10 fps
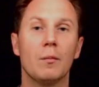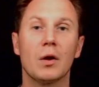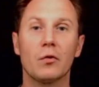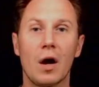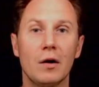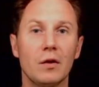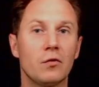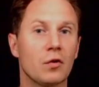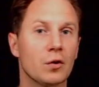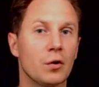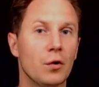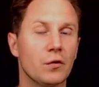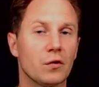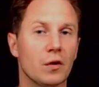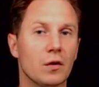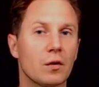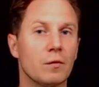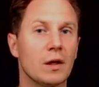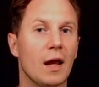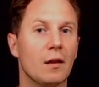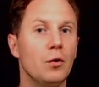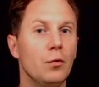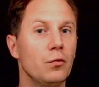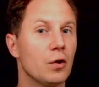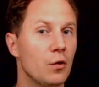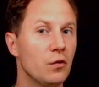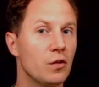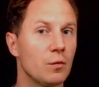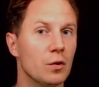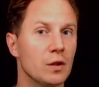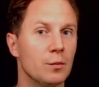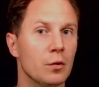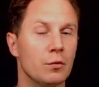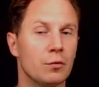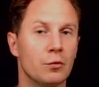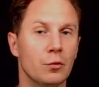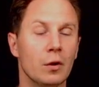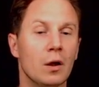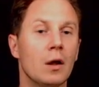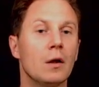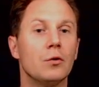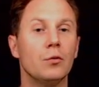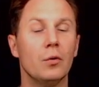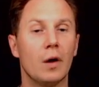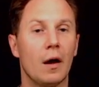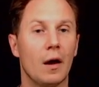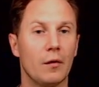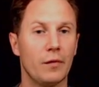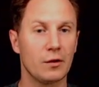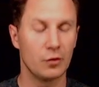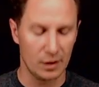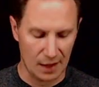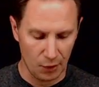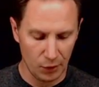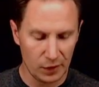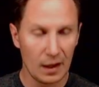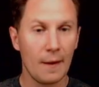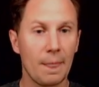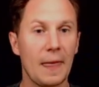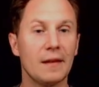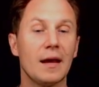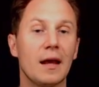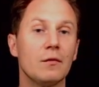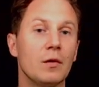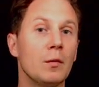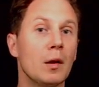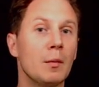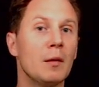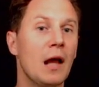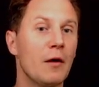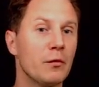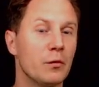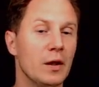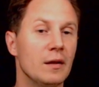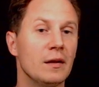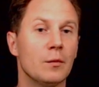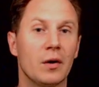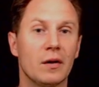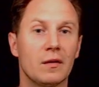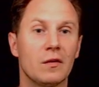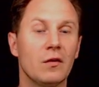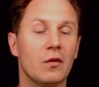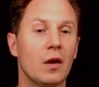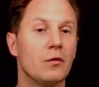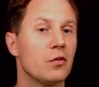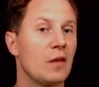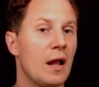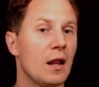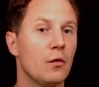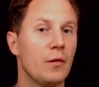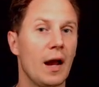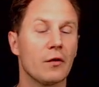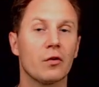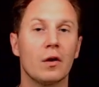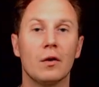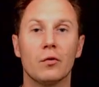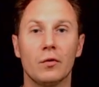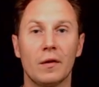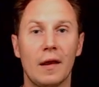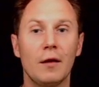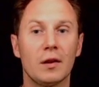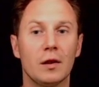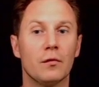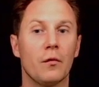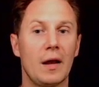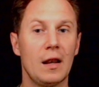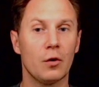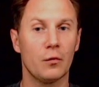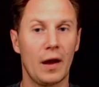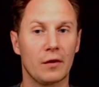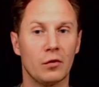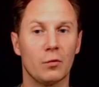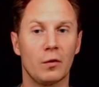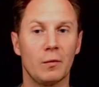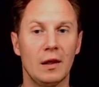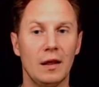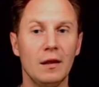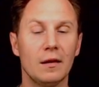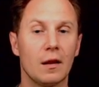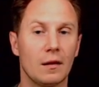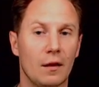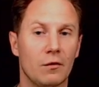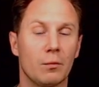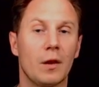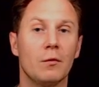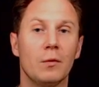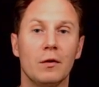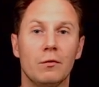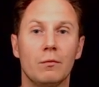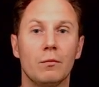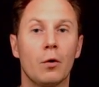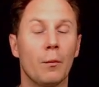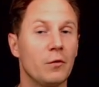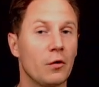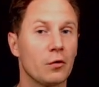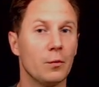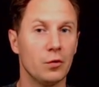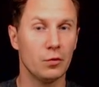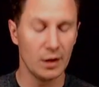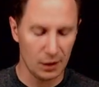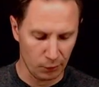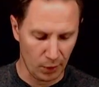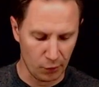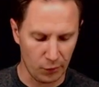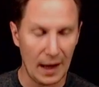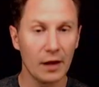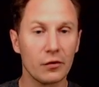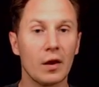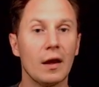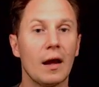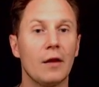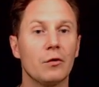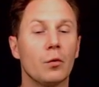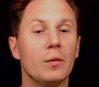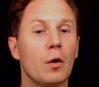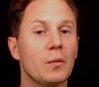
Because r is just a constant, we can use the constant multiple rule to factor it out, and then we will be left with, in the parentheses, just ln of x. So the derivative of ln of x is what we need, that we just computed, is 1 over x, and so we